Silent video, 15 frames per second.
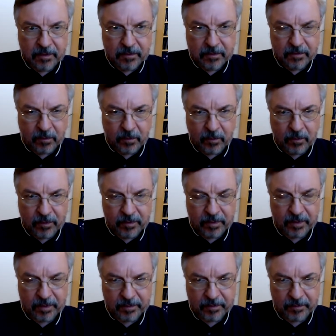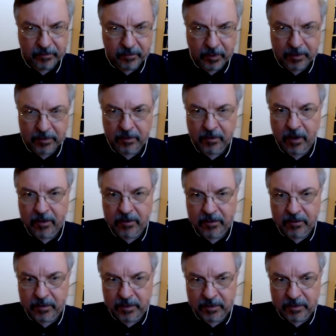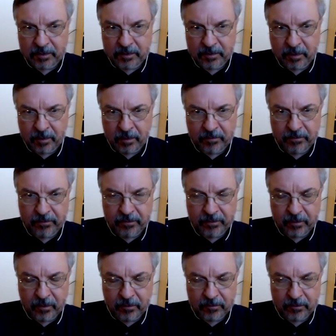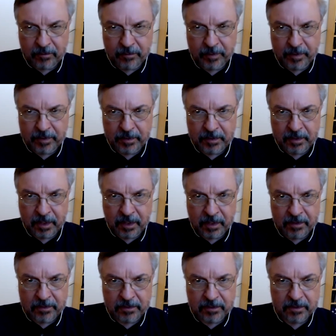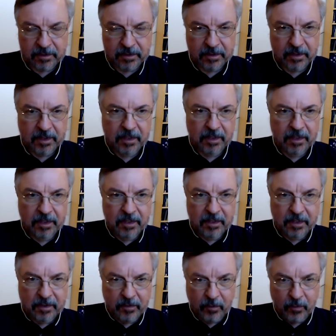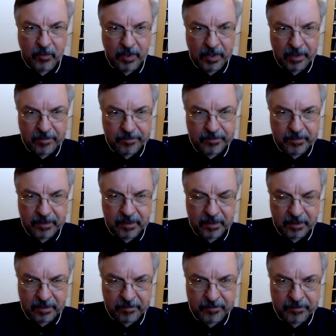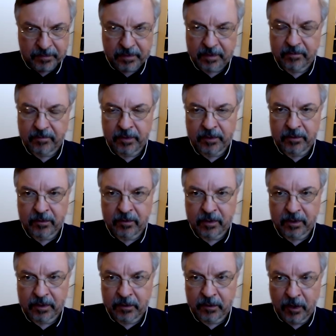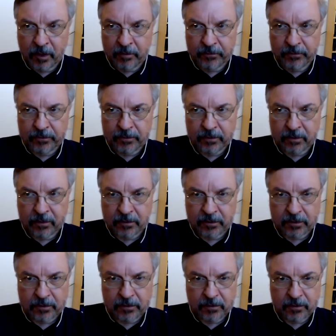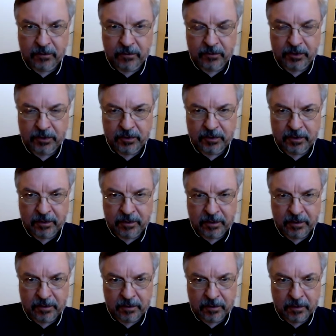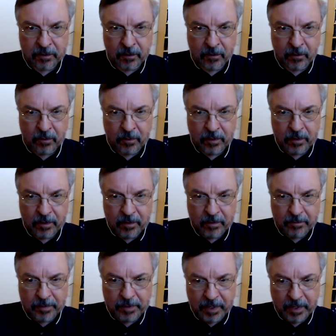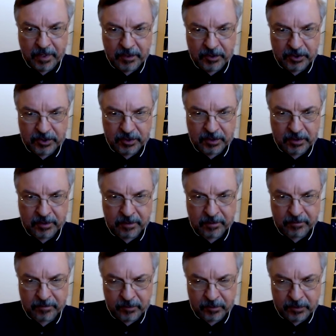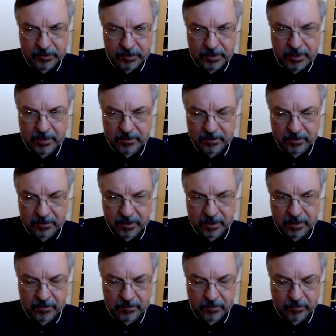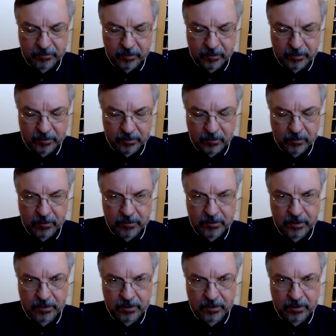So what are the consequences of long-term peritoneal dialysis? Well, when you look at non-physiologic solutions, there is a low pH, which is necessary to avoid the glucose